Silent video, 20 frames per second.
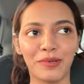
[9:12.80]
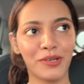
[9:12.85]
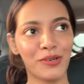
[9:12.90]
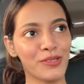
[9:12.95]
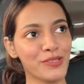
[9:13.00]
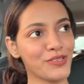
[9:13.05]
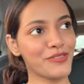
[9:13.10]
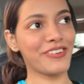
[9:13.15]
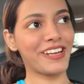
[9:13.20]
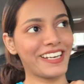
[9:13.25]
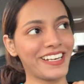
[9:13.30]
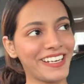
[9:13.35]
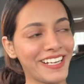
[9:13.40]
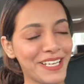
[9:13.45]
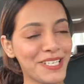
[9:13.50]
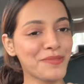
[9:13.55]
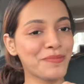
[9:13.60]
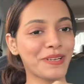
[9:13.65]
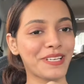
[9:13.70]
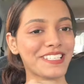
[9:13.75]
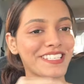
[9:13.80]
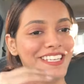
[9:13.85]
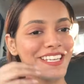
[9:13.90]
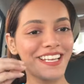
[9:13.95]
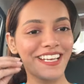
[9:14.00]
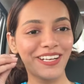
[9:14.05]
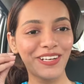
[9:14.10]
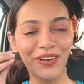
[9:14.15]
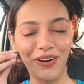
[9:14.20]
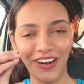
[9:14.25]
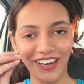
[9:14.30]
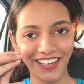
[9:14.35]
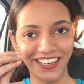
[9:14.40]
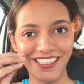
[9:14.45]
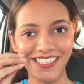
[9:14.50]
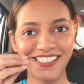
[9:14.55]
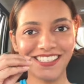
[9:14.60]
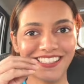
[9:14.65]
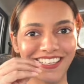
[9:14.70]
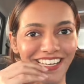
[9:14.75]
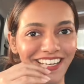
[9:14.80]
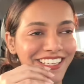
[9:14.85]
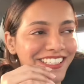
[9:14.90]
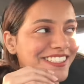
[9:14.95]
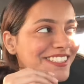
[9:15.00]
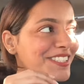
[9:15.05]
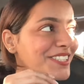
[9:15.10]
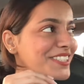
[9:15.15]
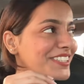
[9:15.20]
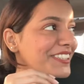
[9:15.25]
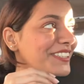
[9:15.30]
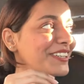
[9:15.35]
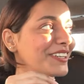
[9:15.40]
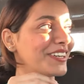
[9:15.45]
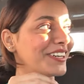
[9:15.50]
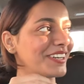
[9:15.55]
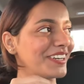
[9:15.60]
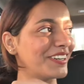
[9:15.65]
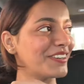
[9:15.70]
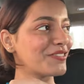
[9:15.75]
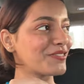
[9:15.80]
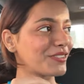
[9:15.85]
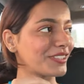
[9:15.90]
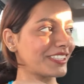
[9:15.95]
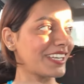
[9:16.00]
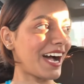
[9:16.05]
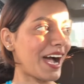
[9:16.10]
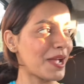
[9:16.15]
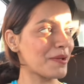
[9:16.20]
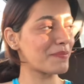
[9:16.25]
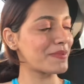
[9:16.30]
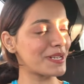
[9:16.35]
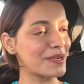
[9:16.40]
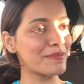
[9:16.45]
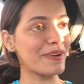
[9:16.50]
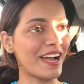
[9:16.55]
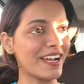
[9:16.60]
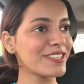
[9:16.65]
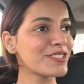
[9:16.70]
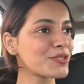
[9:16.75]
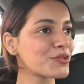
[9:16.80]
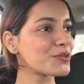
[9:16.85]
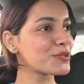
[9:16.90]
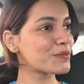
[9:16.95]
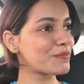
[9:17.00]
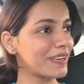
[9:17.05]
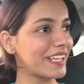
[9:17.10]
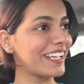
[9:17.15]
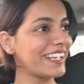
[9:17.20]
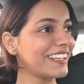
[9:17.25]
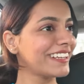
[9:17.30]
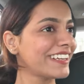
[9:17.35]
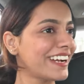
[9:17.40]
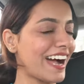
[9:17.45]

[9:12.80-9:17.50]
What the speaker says: Also very nice because he got us tickets for the IPL match. Who's playing?